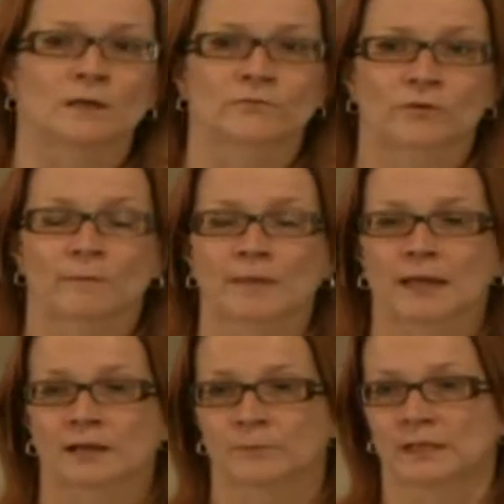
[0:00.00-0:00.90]
And from
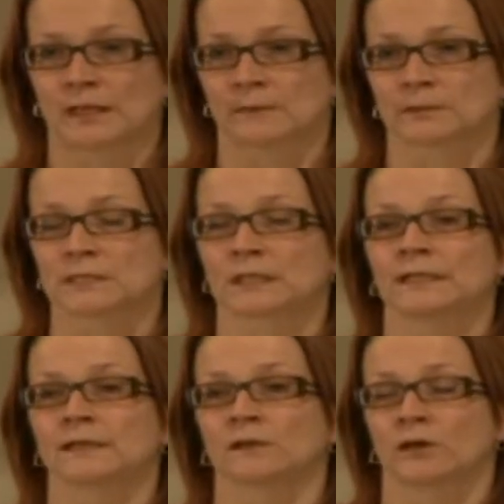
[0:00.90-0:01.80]
that, I've been able to
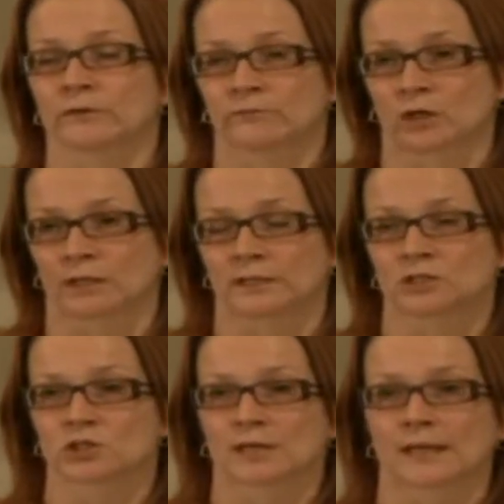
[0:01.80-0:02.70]
glean a lot of
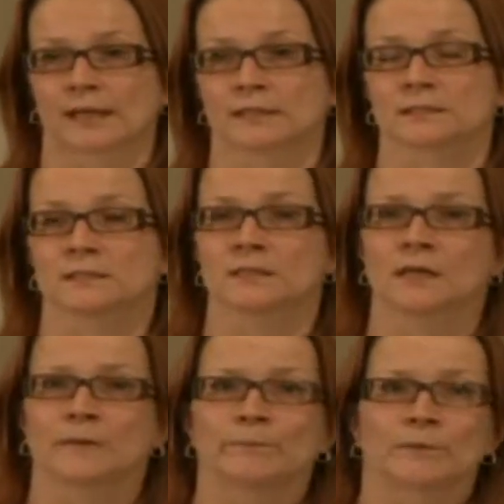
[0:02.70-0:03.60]
knowledge and
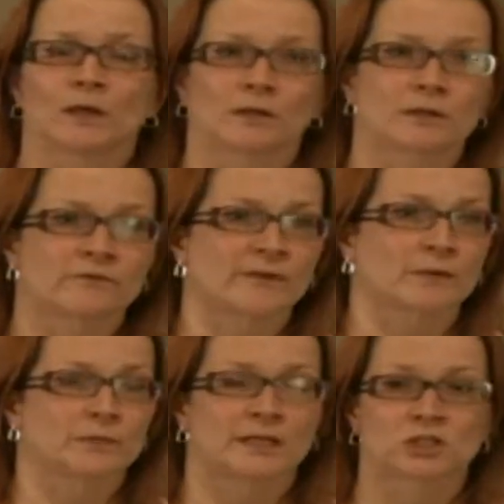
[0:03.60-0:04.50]
a lot of the
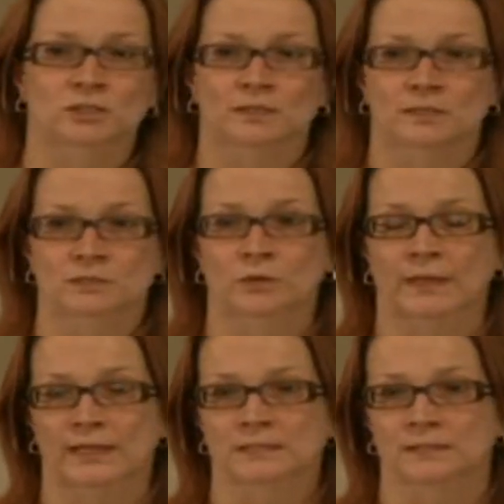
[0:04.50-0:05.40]
foundation that has
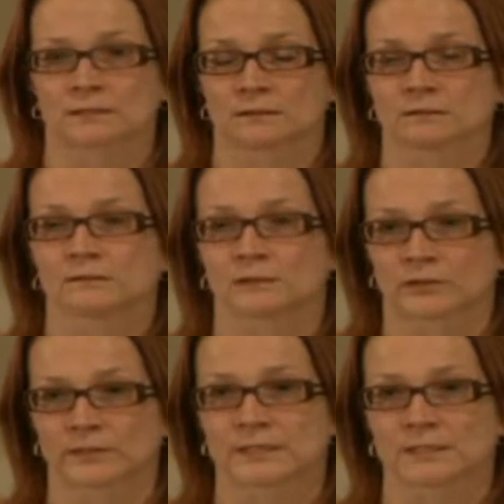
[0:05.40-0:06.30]
created the
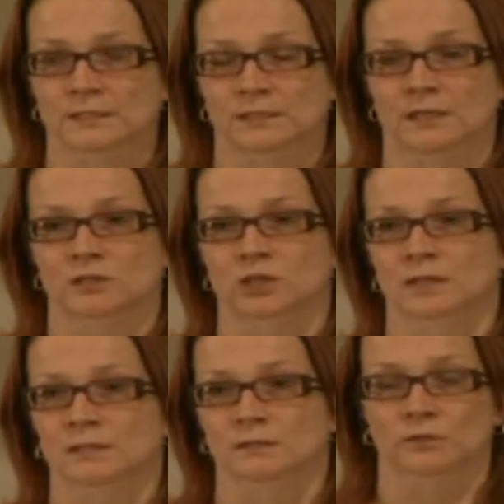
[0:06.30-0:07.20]
360
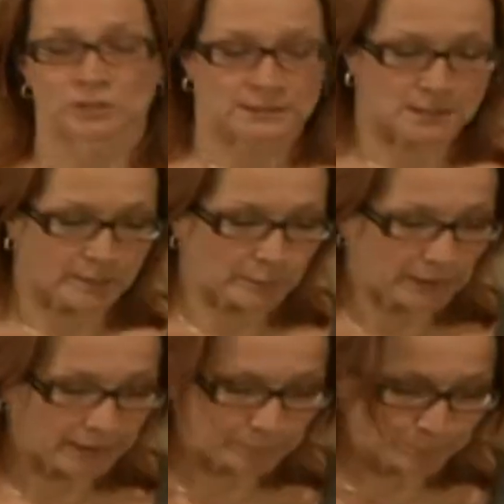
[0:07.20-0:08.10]
HR Solutions
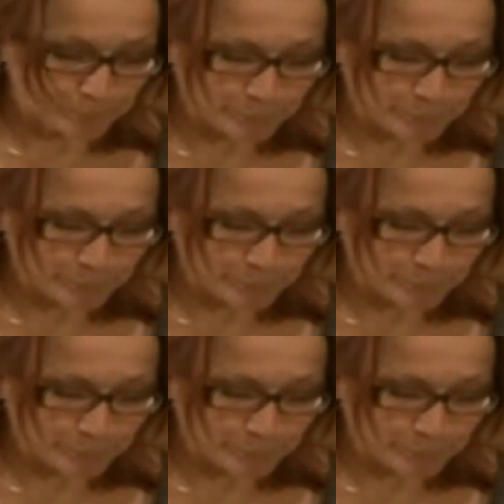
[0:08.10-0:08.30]
company.